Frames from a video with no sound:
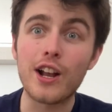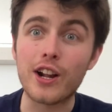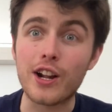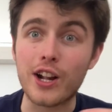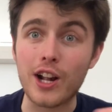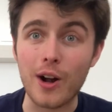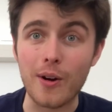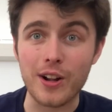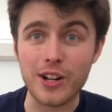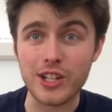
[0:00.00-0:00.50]

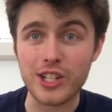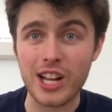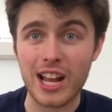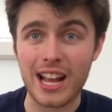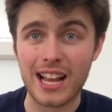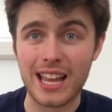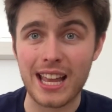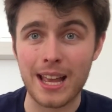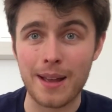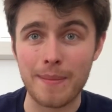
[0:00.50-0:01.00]
go and
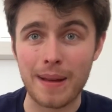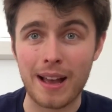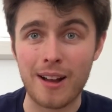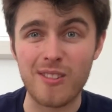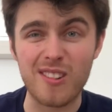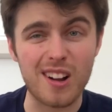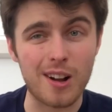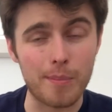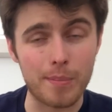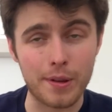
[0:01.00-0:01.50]
check him
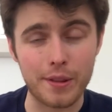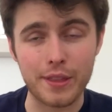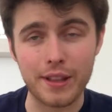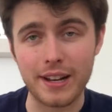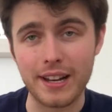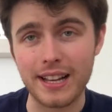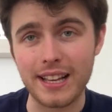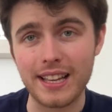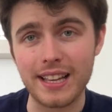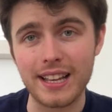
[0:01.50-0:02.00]
out. I'll put the
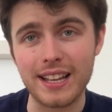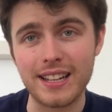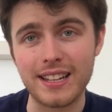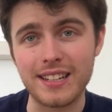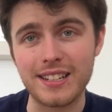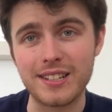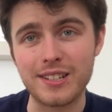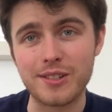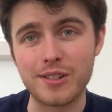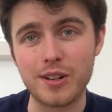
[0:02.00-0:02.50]
link in the
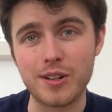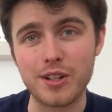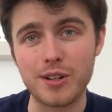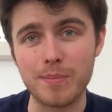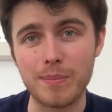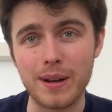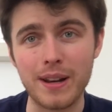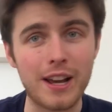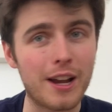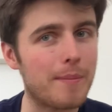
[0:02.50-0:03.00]
description
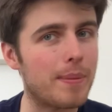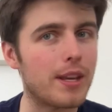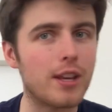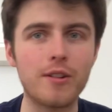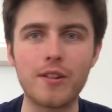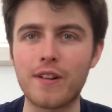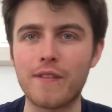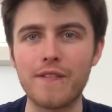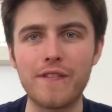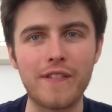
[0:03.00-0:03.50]
below, but you
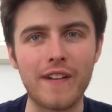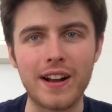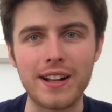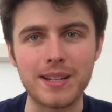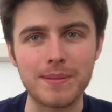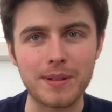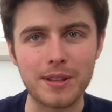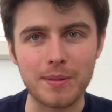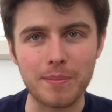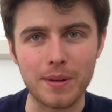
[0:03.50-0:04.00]
can find
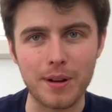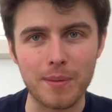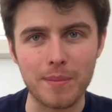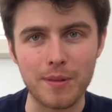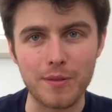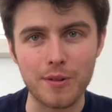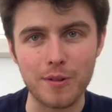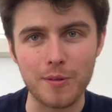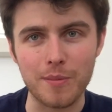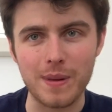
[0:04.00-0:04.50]
him at the bottom
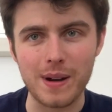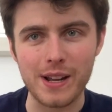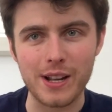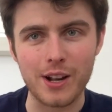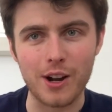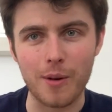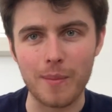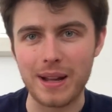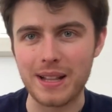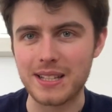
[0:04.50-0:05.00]
of all my
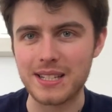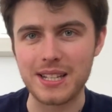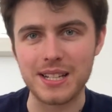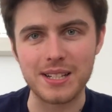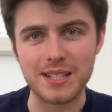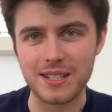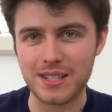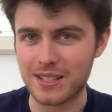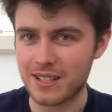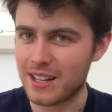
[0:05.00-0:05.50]
comments.
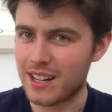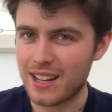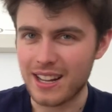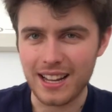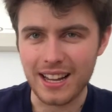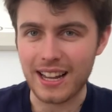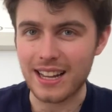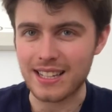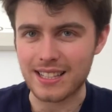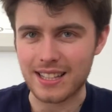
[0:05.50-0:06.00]
He's,
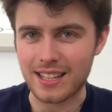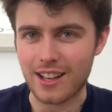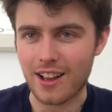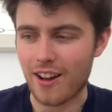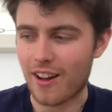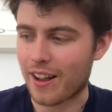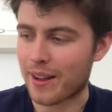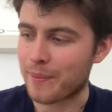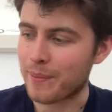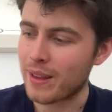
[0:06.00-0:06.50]
he's the
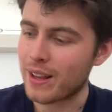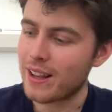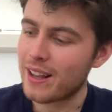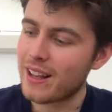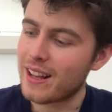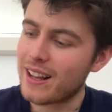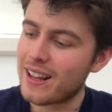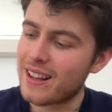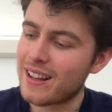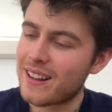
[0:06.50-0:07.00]
guy.
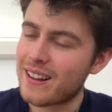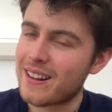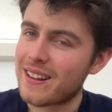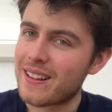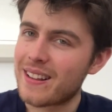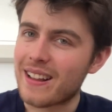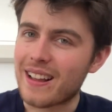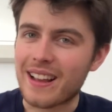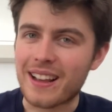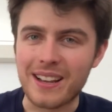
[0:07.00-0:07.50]

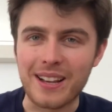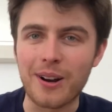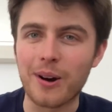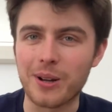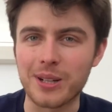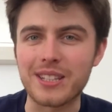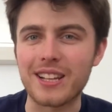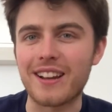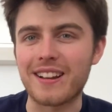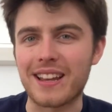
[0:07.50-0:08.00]
He
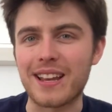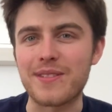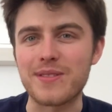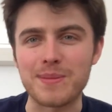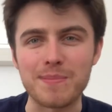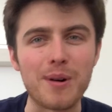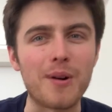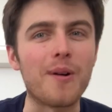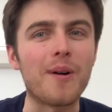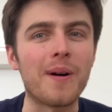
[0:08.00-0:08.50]
also gives
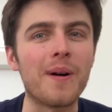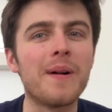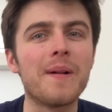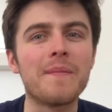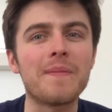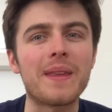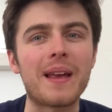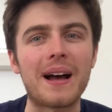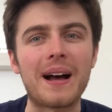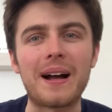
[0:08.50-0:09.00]
more
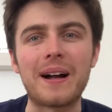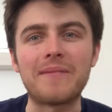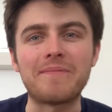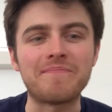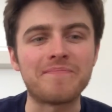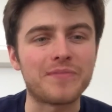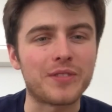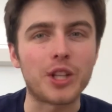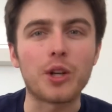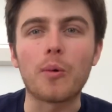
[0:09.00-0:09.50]

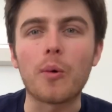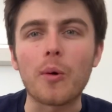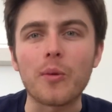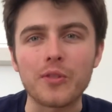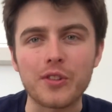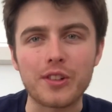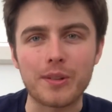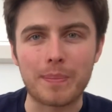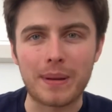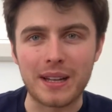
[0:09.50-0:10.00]
um,
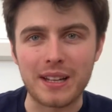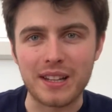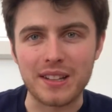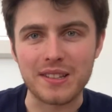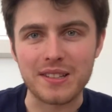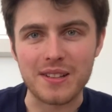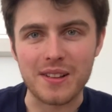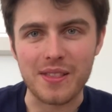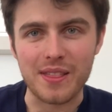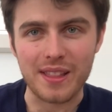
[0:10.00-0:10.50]
nuanced
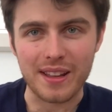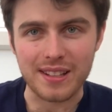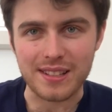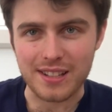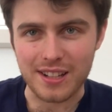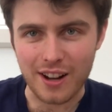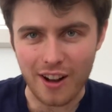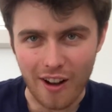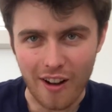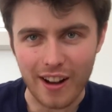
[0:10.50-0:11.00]
opinions on things
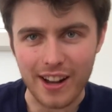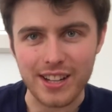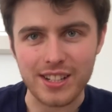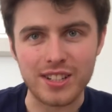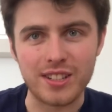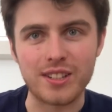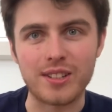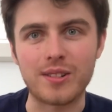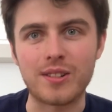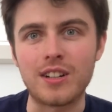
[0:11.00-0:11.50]
than I
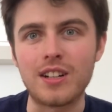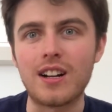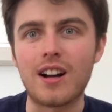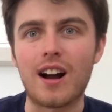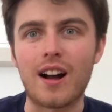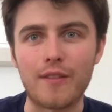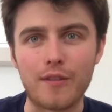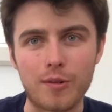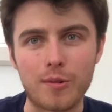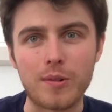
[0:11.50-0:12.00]
do.
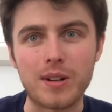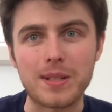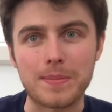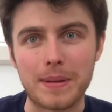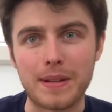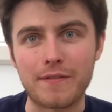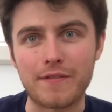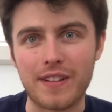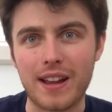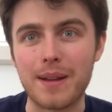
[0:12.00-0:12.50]
I've always
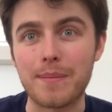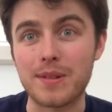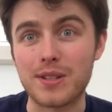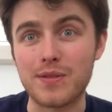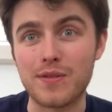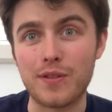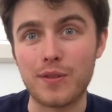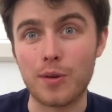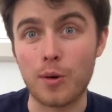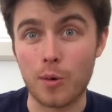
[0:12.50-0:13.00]
been
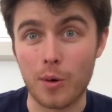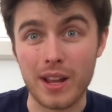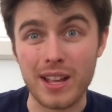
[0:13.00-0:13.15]
famous for, or